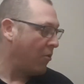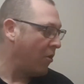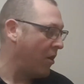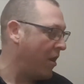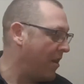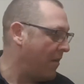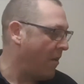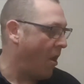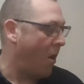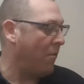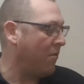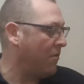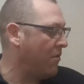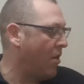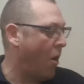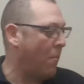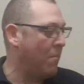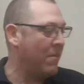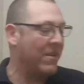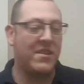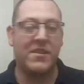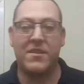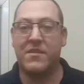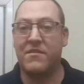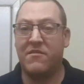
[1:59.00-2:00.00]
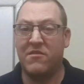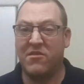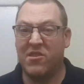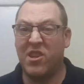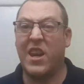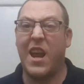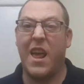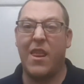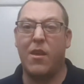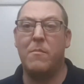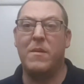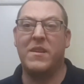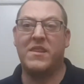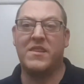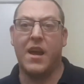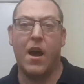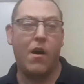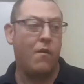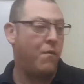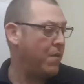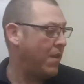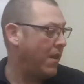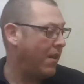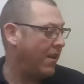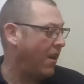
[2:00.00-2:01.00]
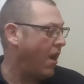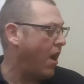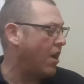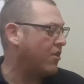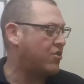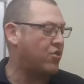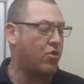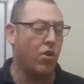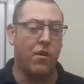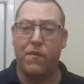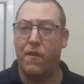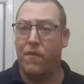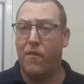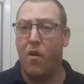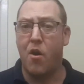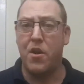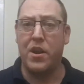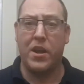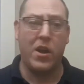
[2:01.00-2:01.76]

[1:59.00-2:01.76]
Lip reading: that I'm going to knock me together myself with a lot of stuff I've